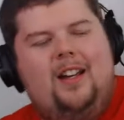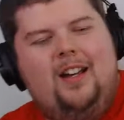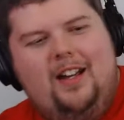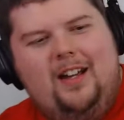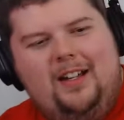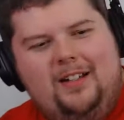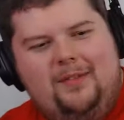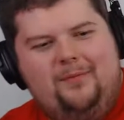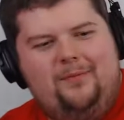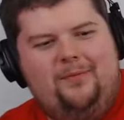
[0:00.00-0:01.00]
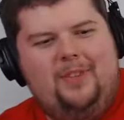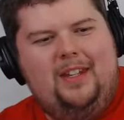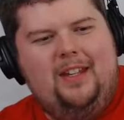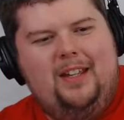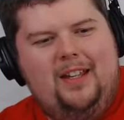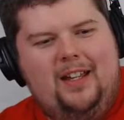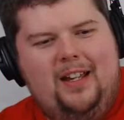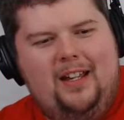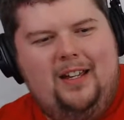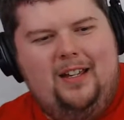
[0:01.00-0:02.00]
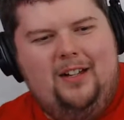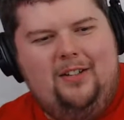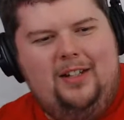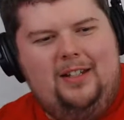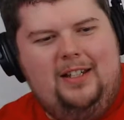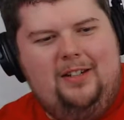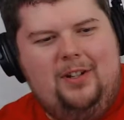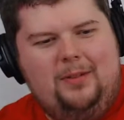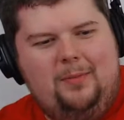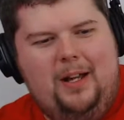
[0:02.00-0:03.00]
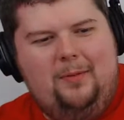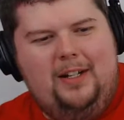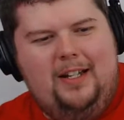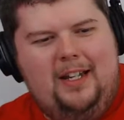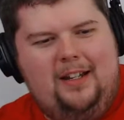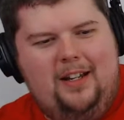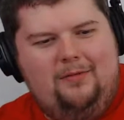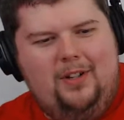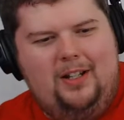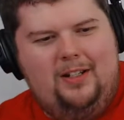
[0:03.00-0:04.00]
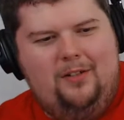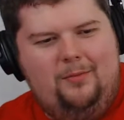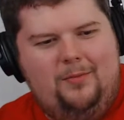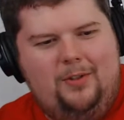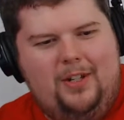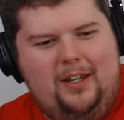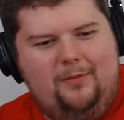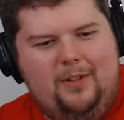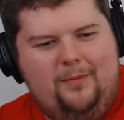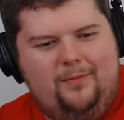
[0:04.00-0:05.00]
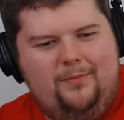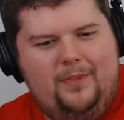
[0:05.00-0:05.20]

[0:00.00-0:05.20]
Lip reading: Oh, and then he dropped the bomb when he died. Oh, run! Nope. Okay, well,